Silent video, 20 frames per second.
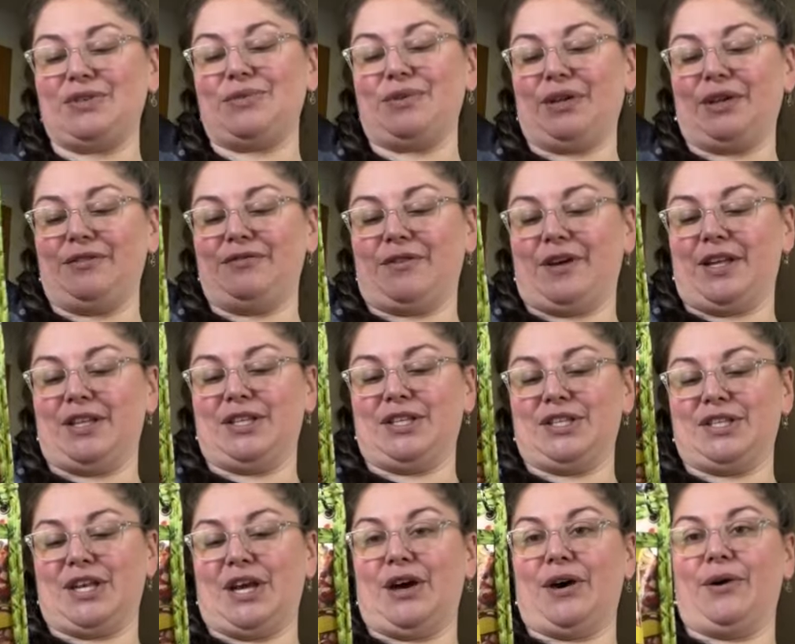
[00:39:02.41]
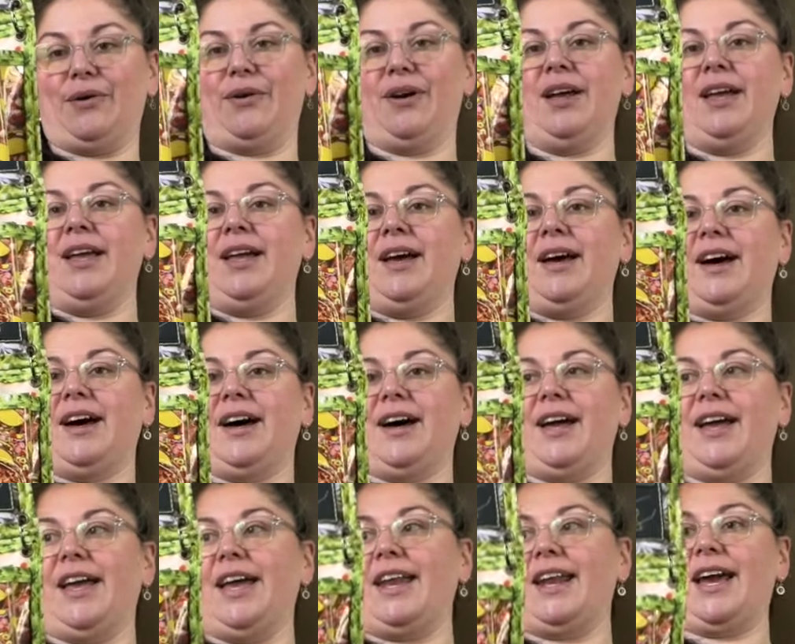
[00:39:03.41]
a really fun sew.
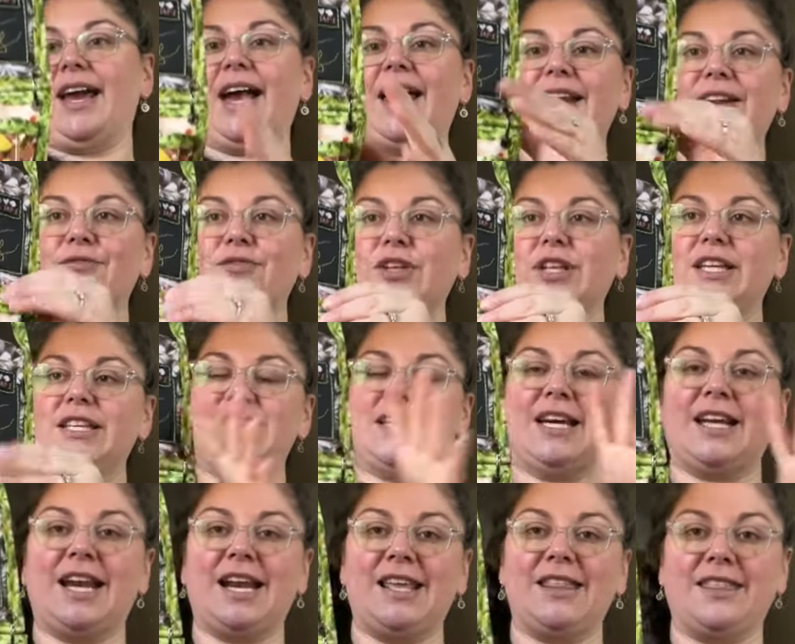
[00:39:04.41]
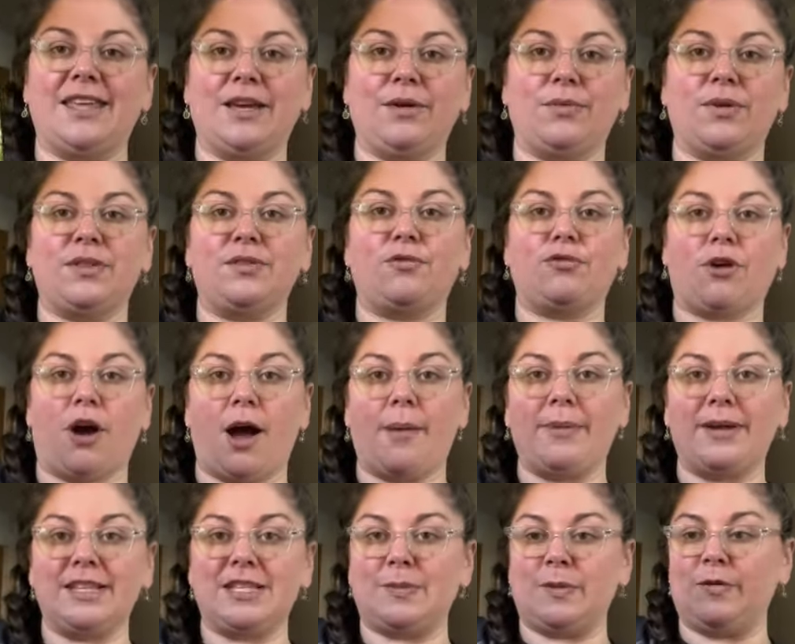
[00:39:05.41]
Uh, and I hadn't really done anything with
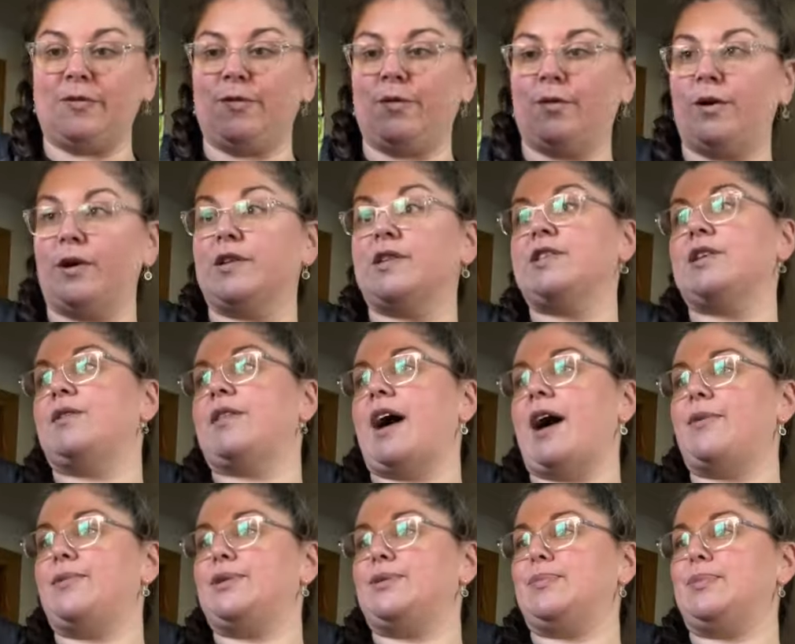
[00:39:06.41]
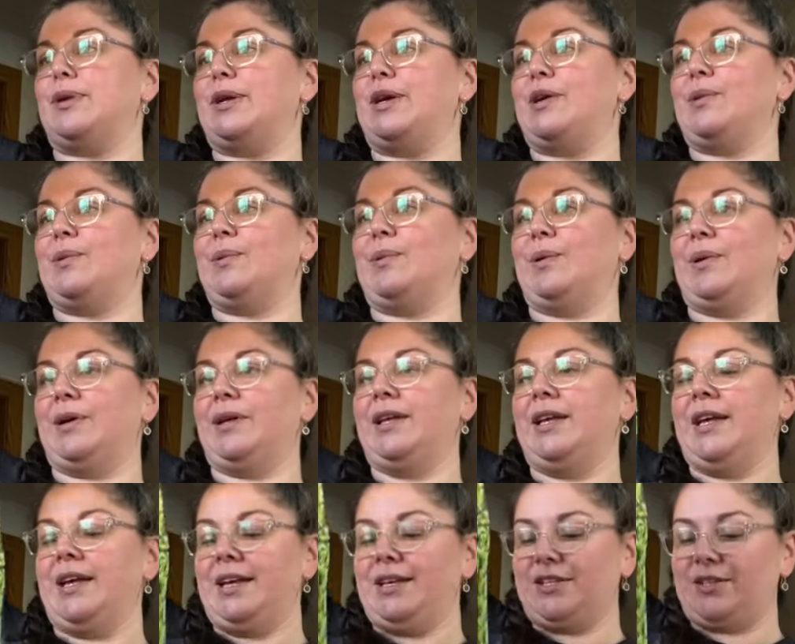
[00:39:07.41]
grommets before, so that was pretty cool.
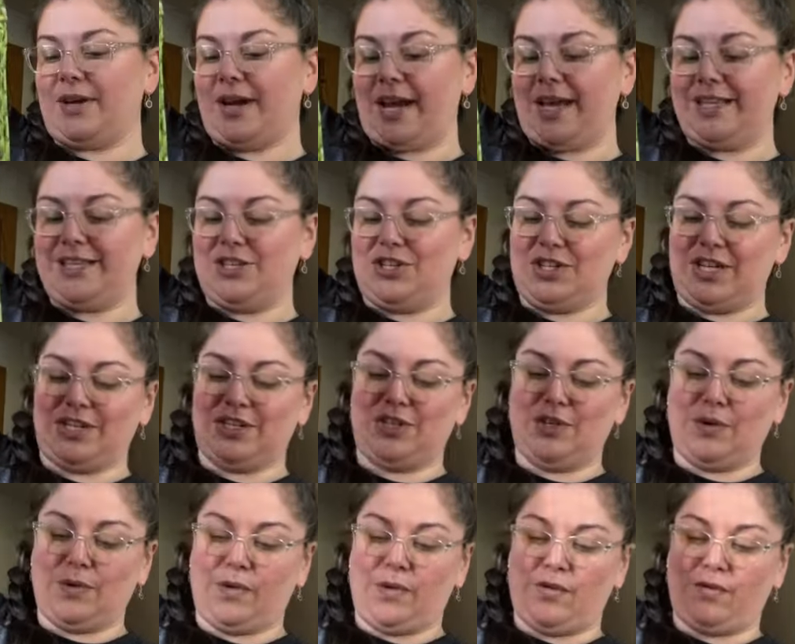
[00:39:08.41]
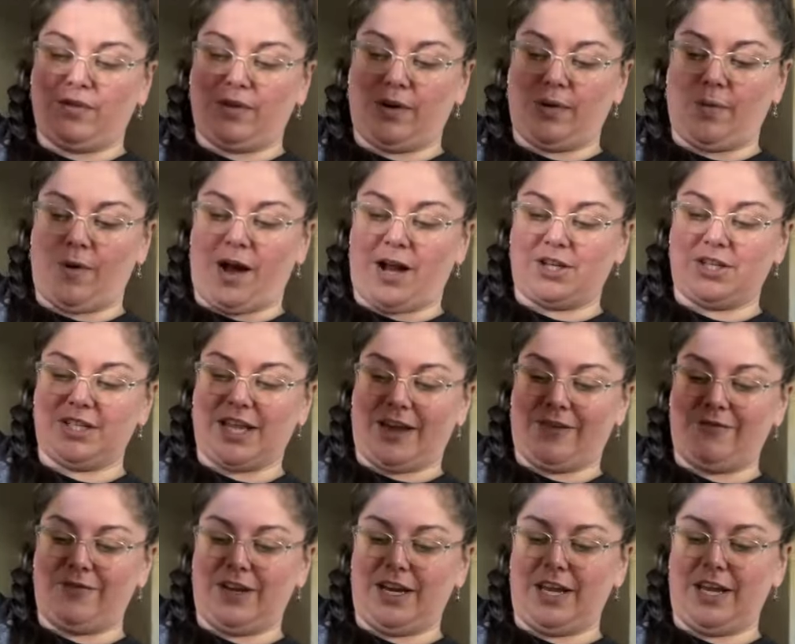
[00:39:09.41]
So I highly suggest you go over and watch
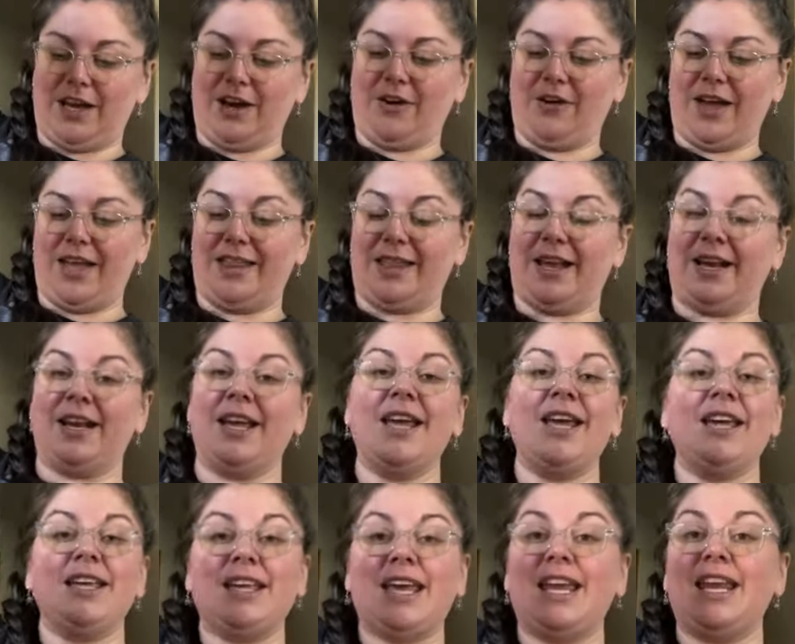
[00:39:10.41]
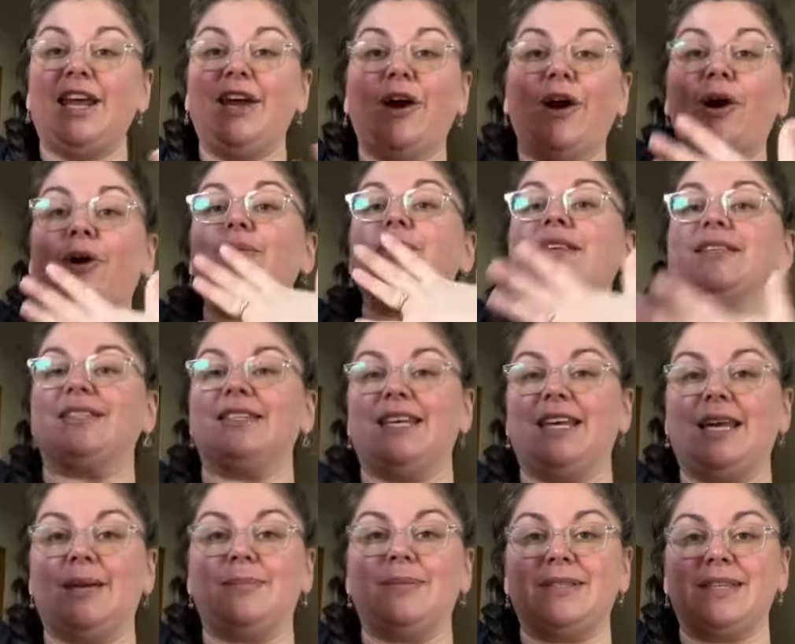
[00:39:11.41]
that video. And then Katie always
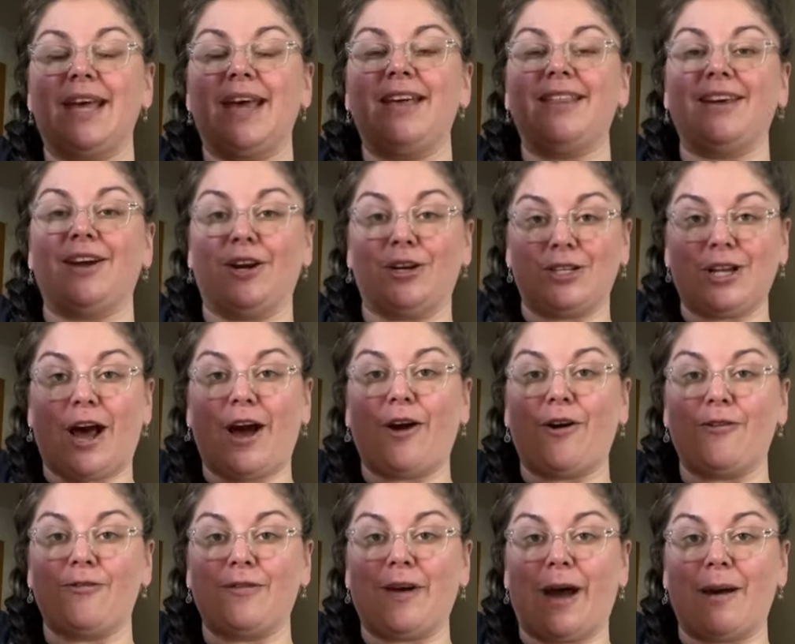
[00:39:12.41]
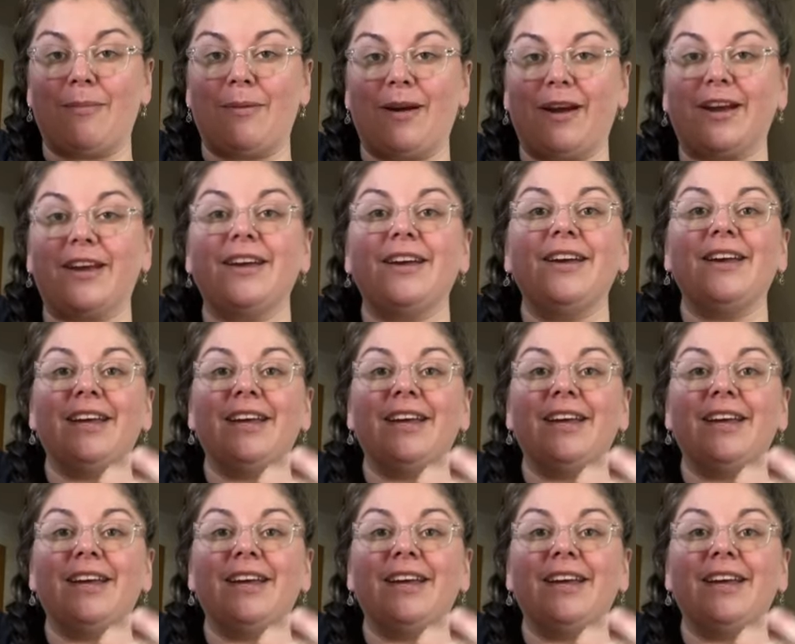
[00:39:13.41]
keeps her taco fabric